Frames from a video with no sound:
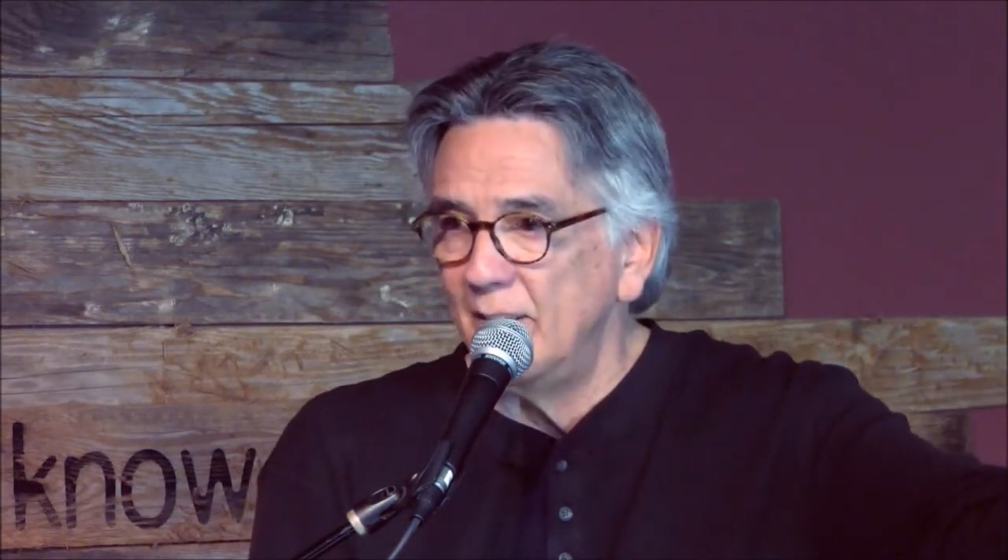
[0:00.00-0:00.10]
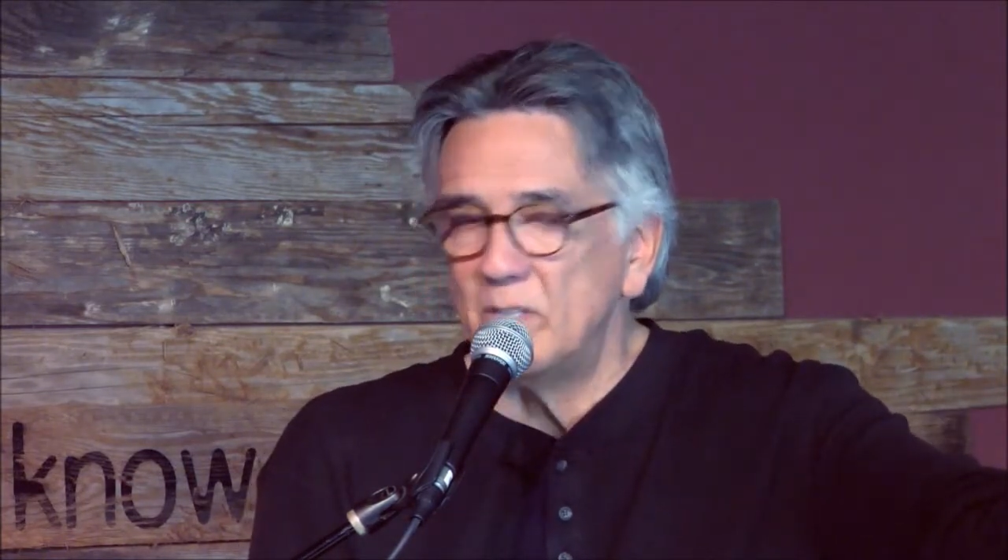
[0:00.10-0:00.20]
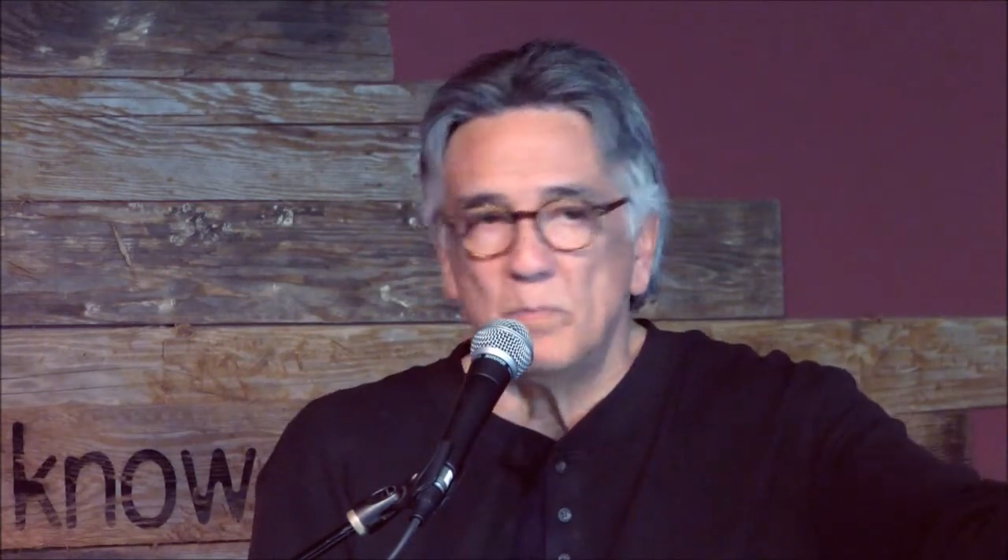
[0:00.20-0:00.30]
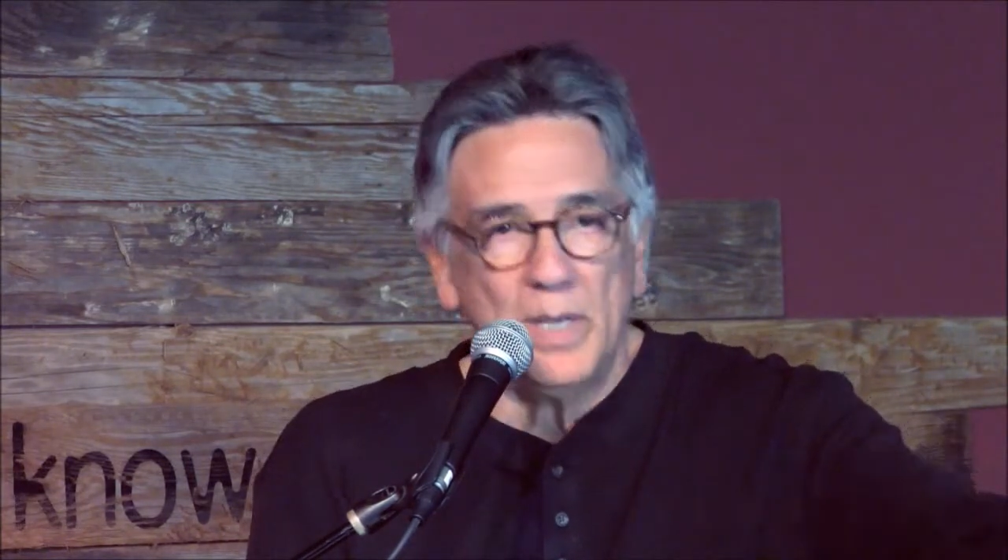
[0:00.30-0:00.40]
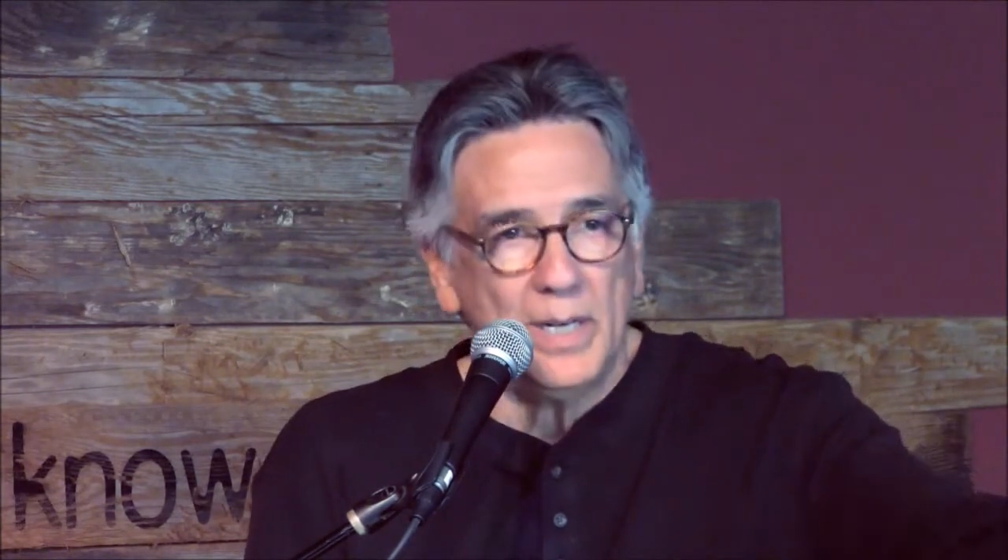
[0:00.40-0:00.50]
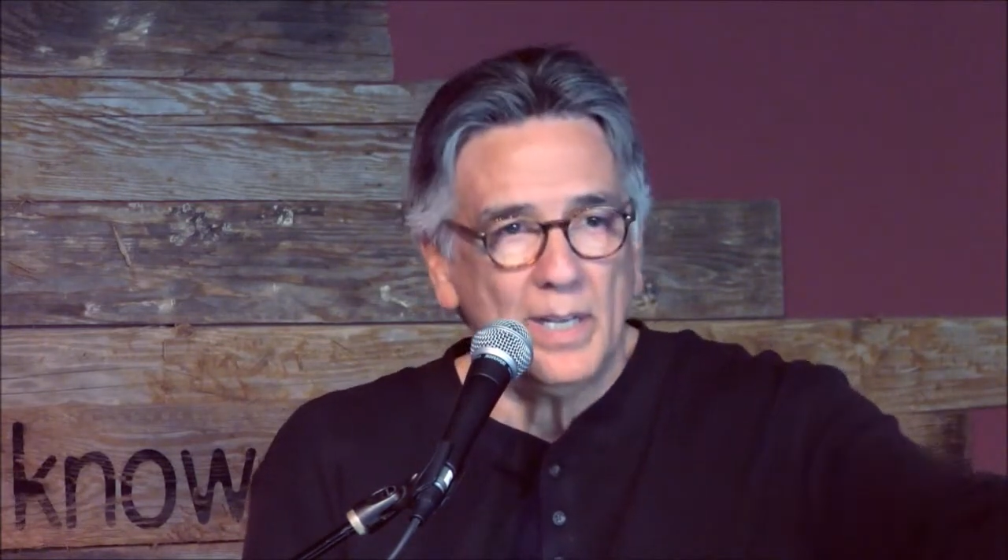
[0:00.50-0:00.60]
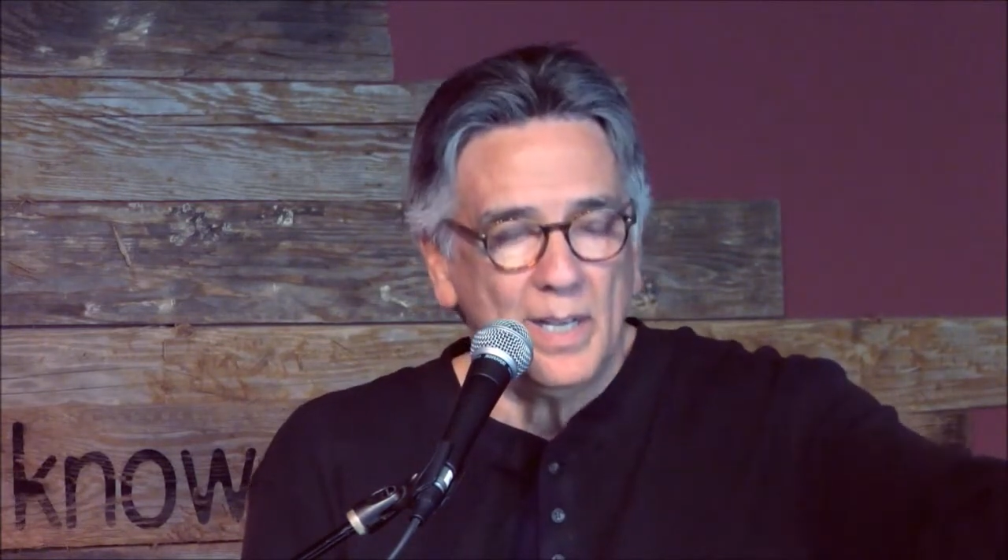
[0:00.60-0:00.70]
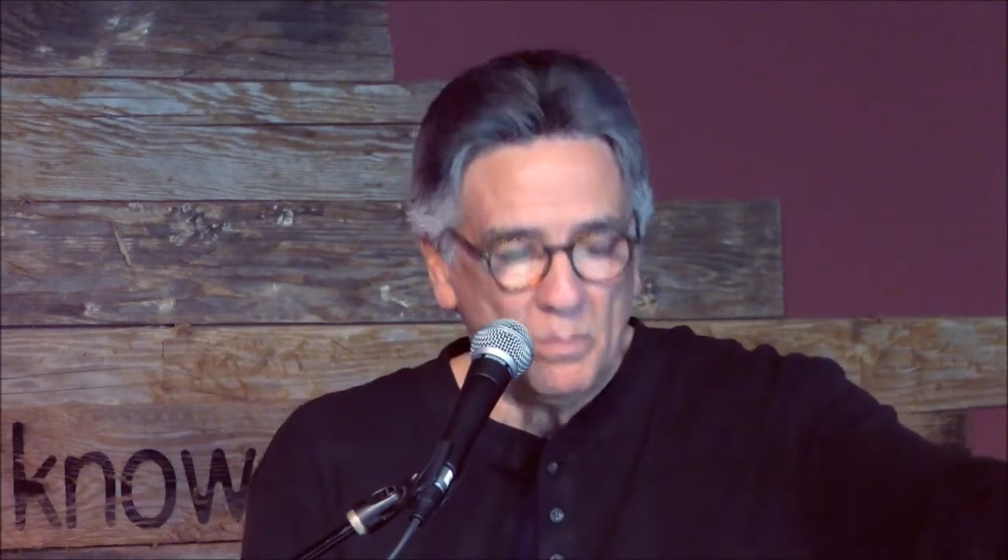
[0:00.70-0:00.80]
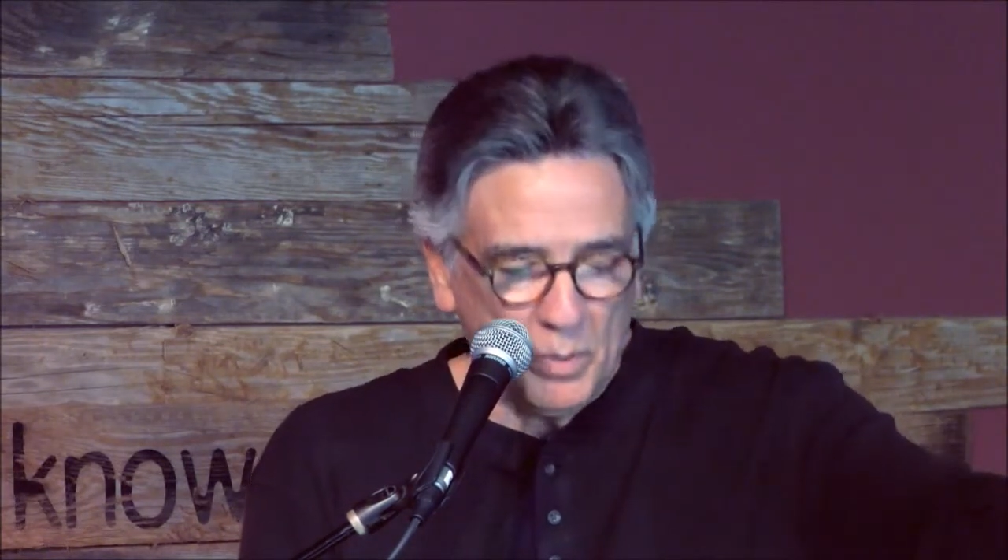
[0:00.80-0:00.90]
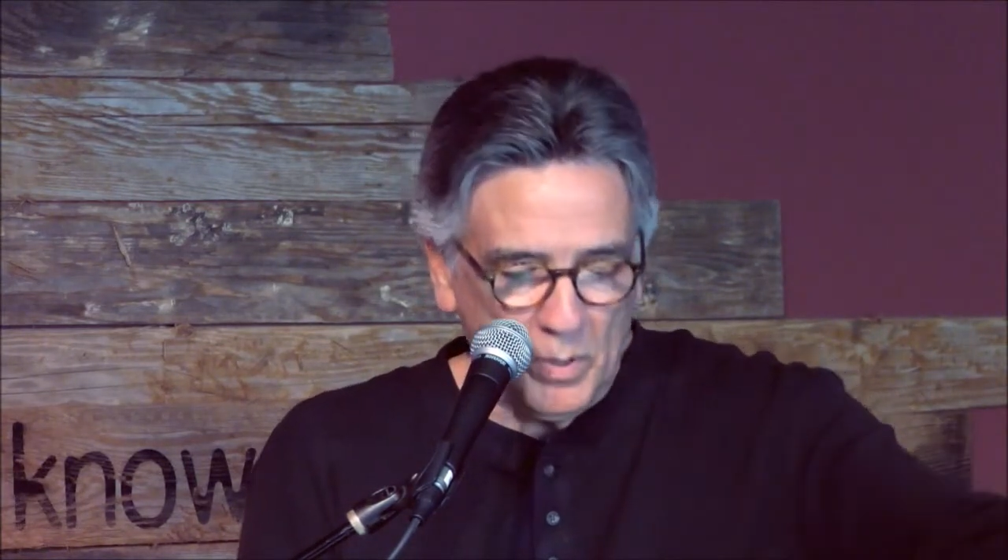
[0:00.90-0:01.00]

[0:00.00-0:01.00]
its meaning and